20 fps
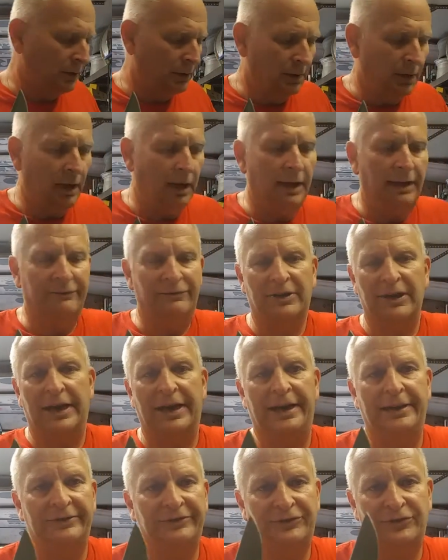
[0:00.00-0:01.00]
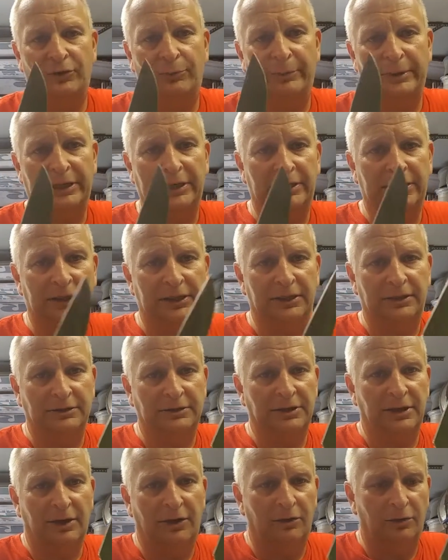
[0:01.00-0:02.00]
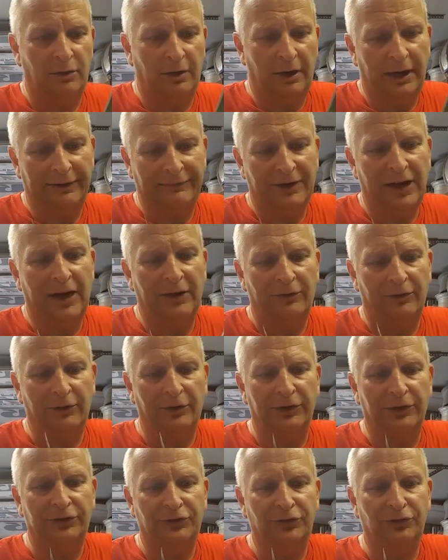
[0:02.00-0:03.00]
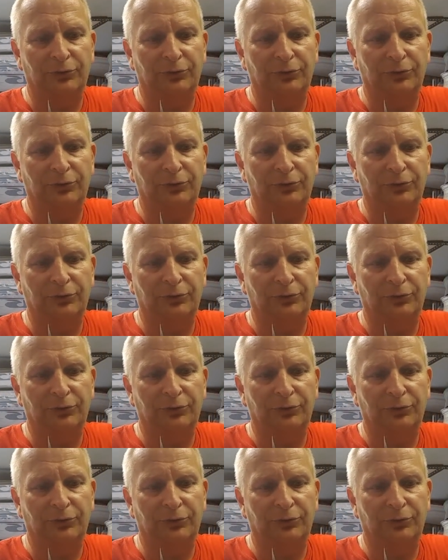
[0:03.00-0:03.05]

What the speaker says: I've got so many, you know, I've got really too